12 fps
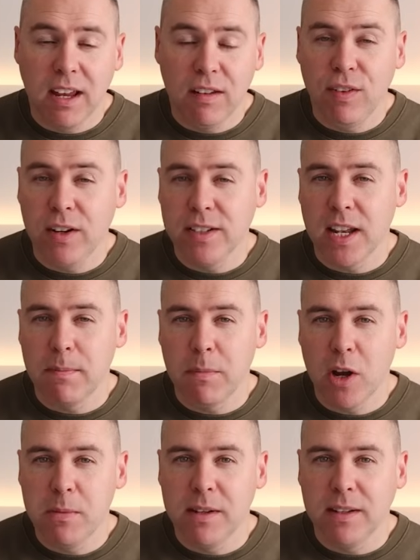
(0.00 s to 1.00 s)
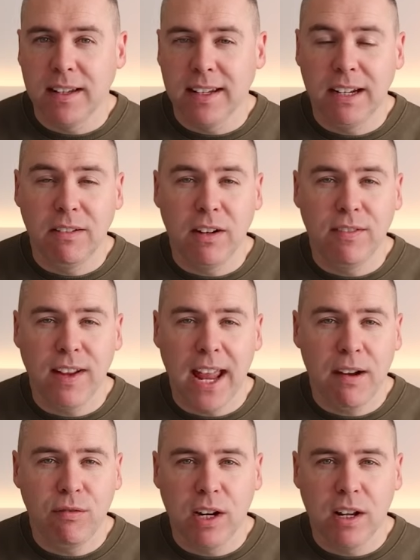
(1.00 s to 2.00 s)
It feels at the moment that near enough
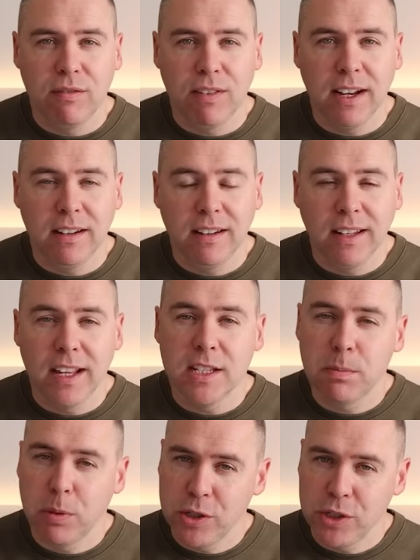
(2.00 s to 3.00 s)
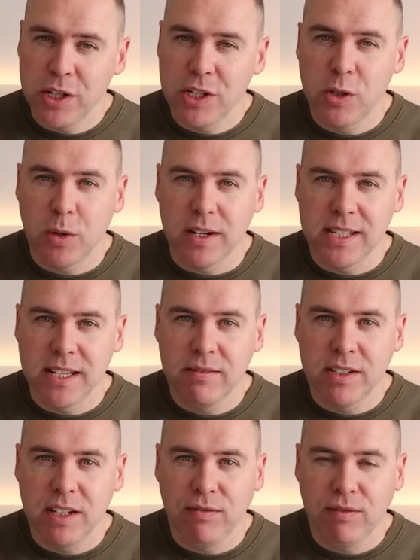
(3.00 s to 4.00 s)
every event gets pushed into your
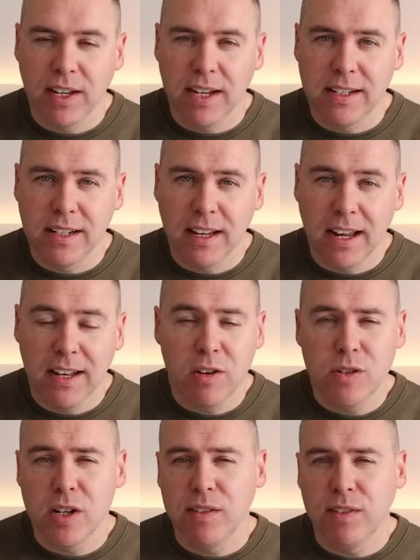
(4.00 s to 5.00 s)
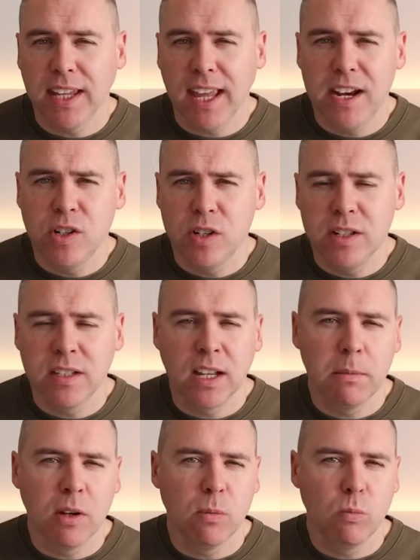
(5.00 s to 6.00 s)
activity feed, and those notifications
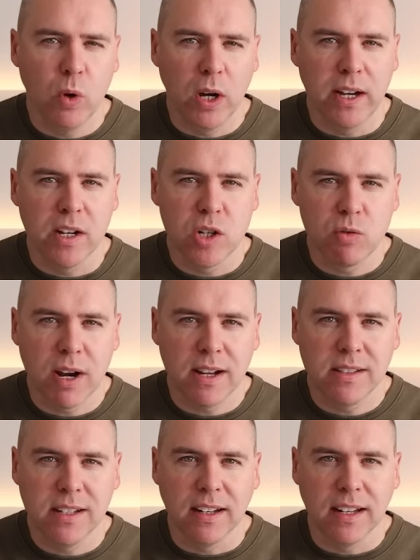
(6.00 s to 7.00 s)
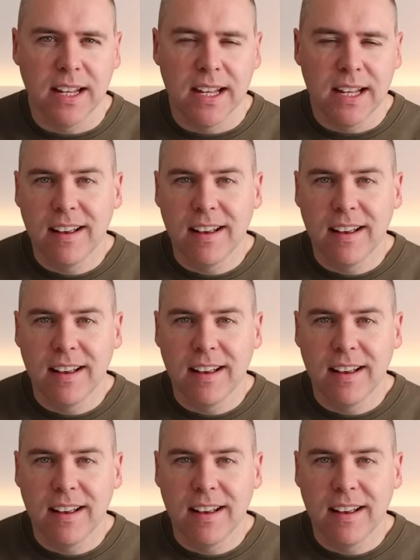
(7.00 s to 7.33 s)
can become really distracting.